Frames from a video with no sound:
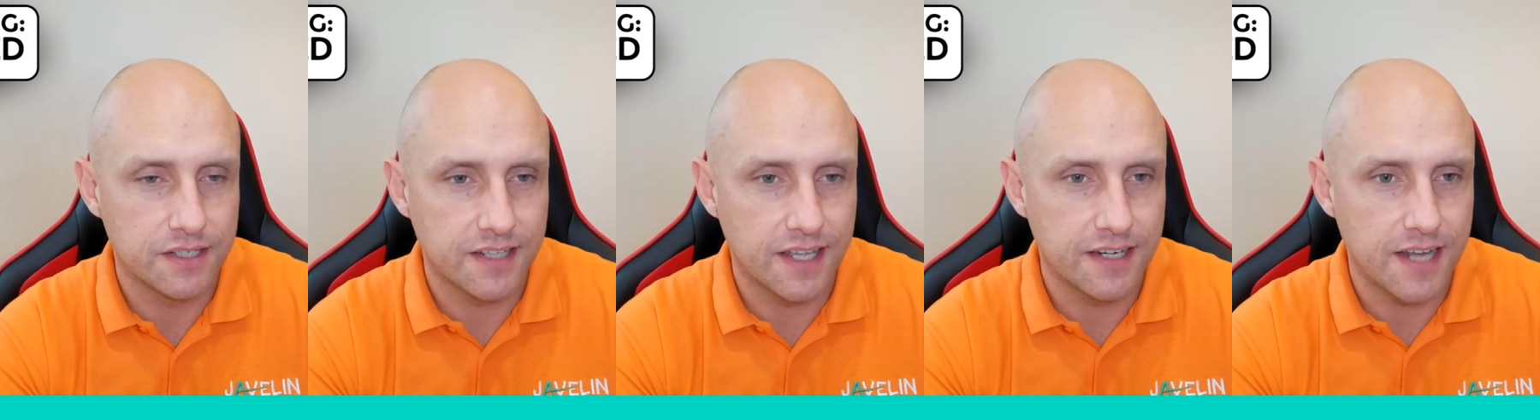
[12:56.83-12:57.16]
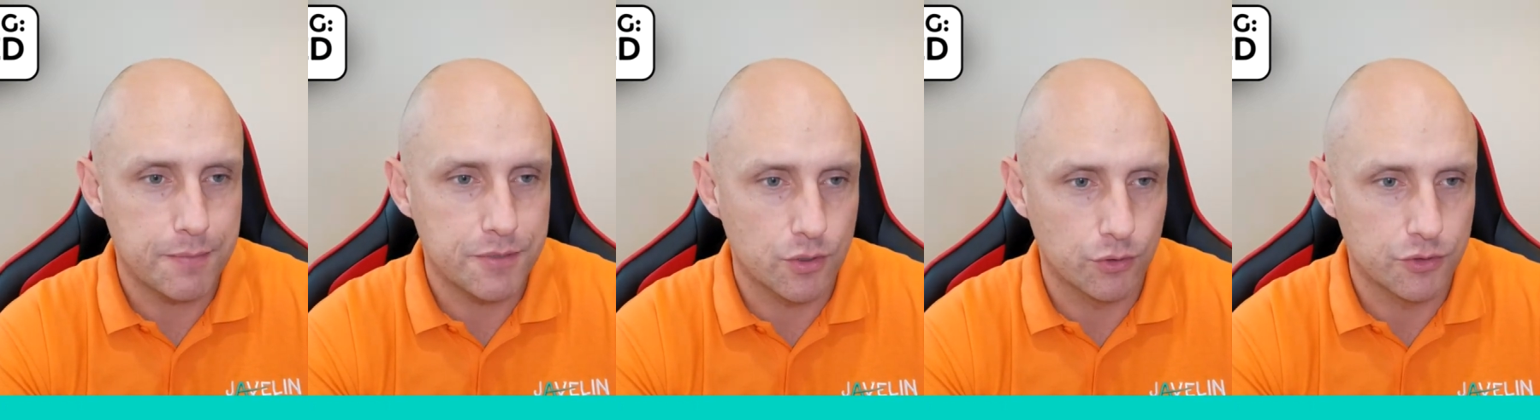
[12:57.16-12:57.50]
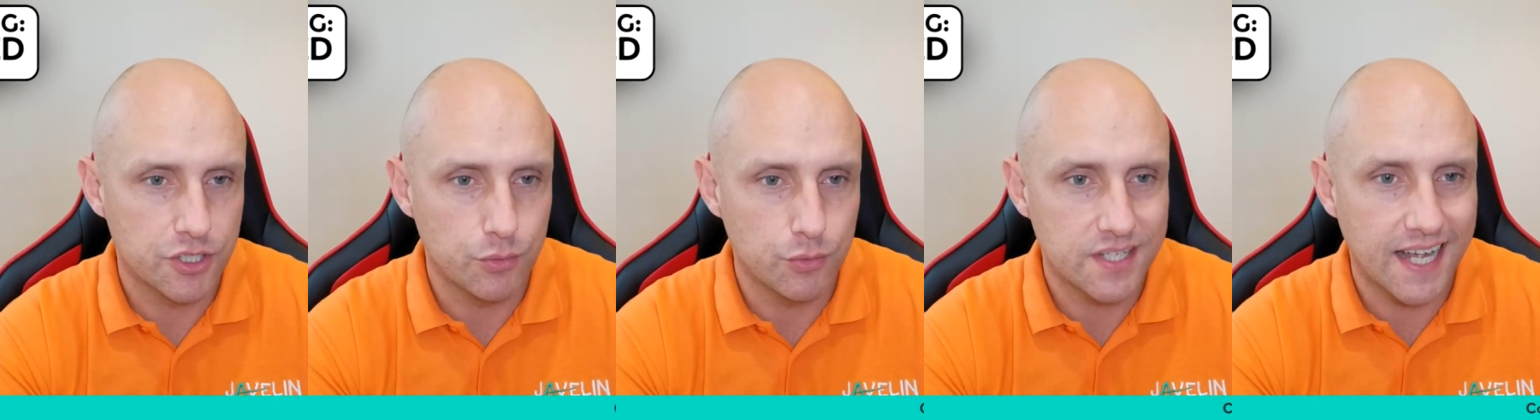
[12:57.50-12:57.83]
then episode
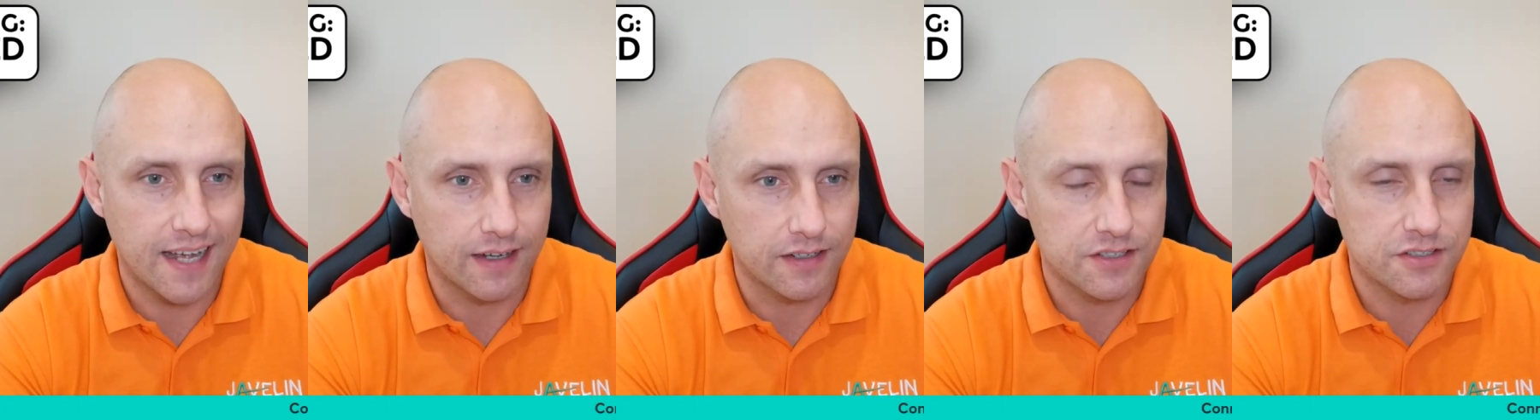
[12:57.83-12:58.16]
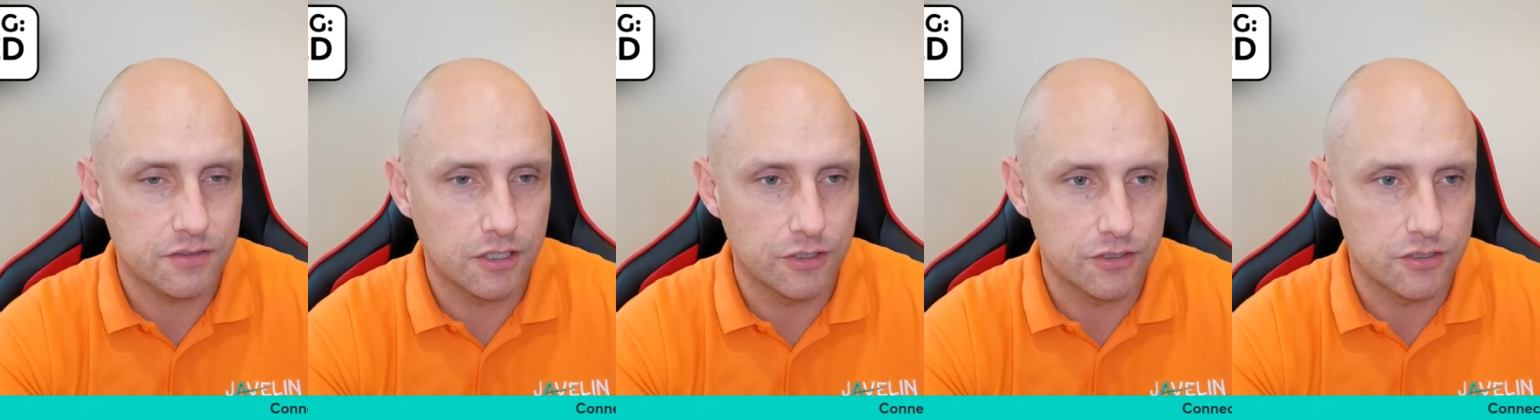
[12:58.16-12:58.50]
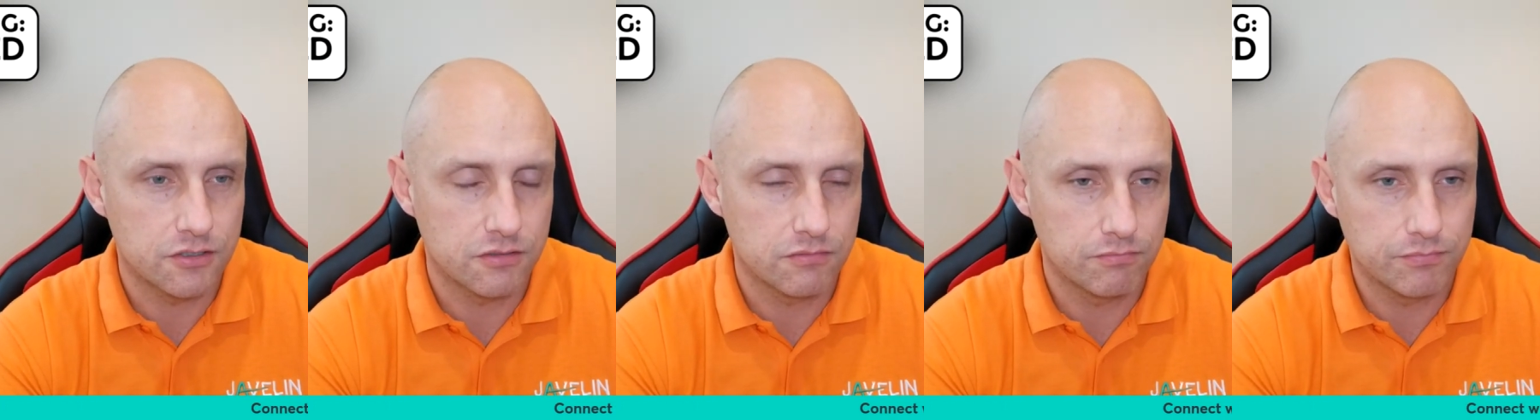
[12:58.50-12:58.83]
two tanks
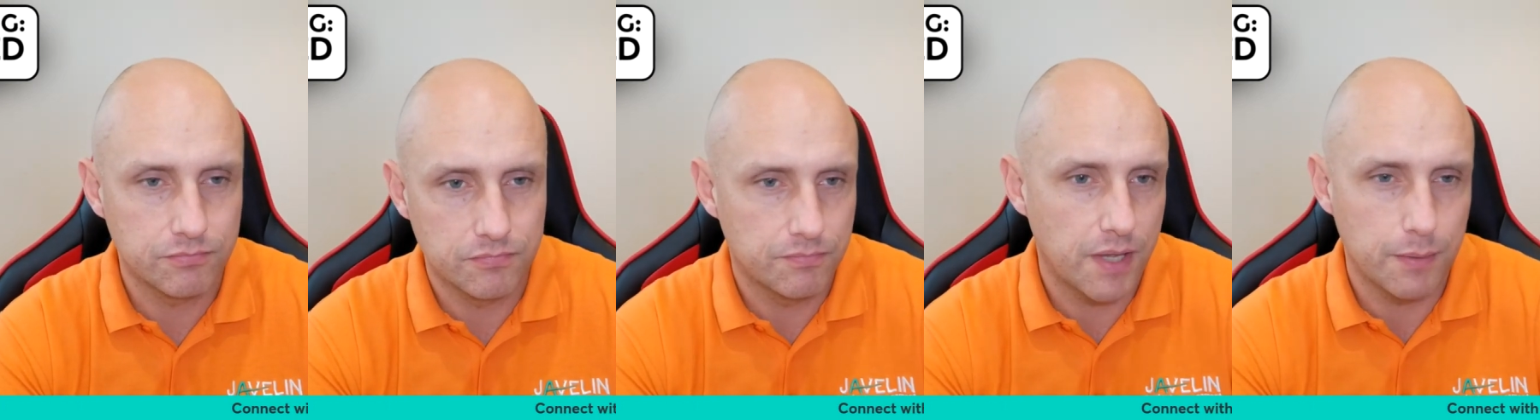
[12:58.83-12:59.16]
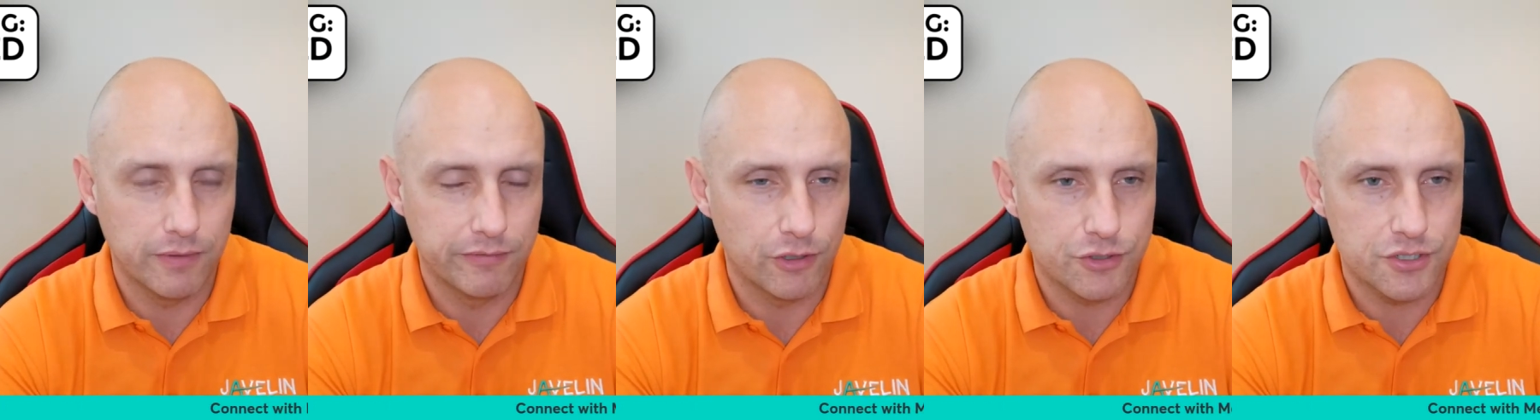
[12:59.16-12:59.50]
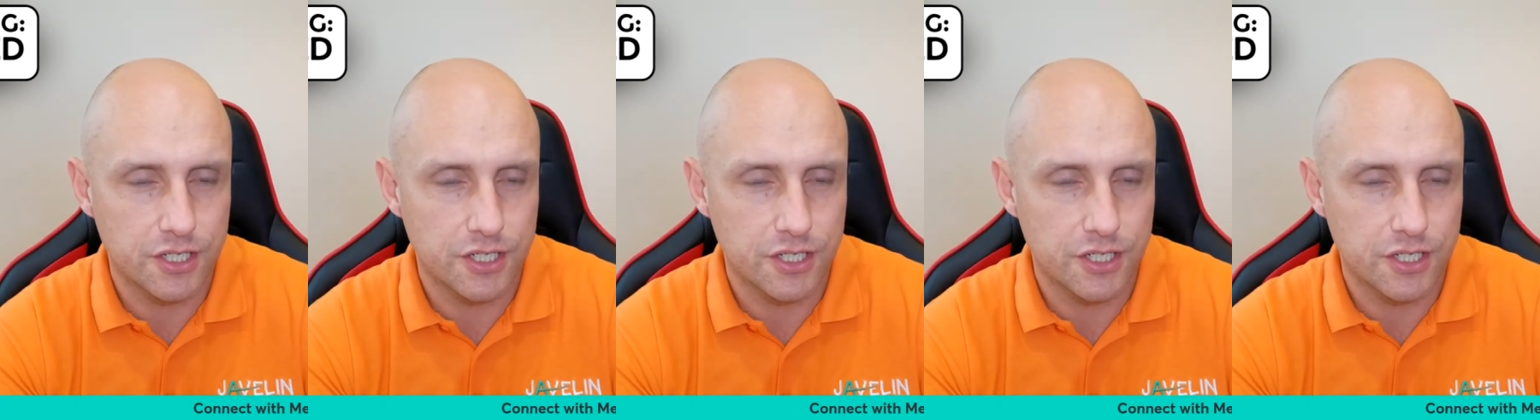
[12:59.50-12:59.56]
because people have lost